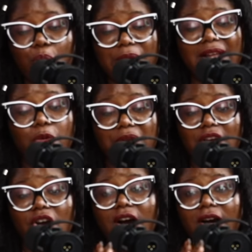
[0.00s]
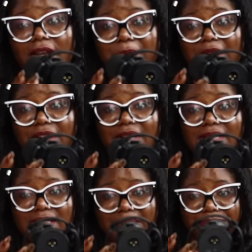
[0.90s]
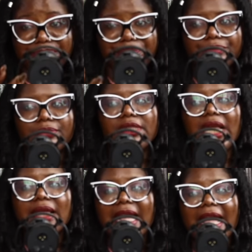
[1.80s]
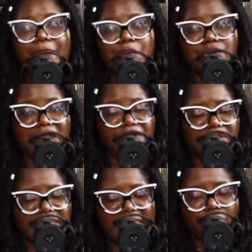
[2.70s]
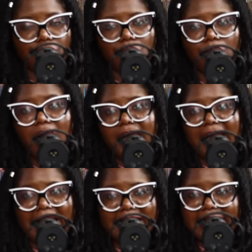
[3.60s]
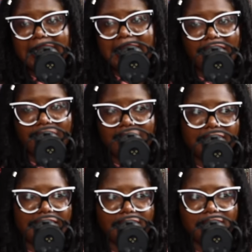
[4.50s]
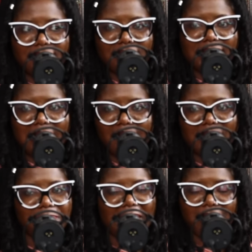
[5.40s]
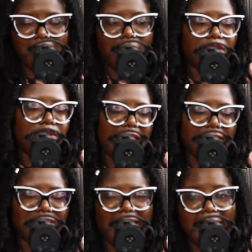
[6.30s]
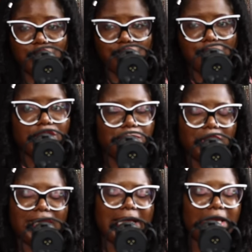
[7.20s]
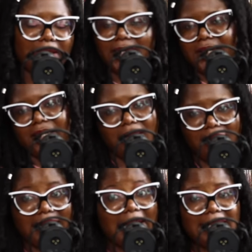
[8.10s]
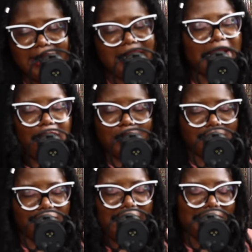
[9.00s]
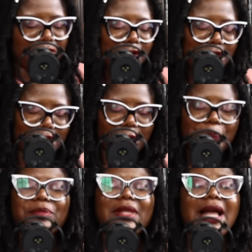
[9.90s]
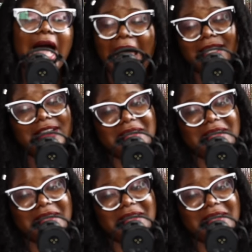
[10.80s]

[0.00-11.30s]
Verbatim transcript: we we got because they're able to give us like you know added layers and serve as background and extras, but like clearly a lot of them are in the wrong show. And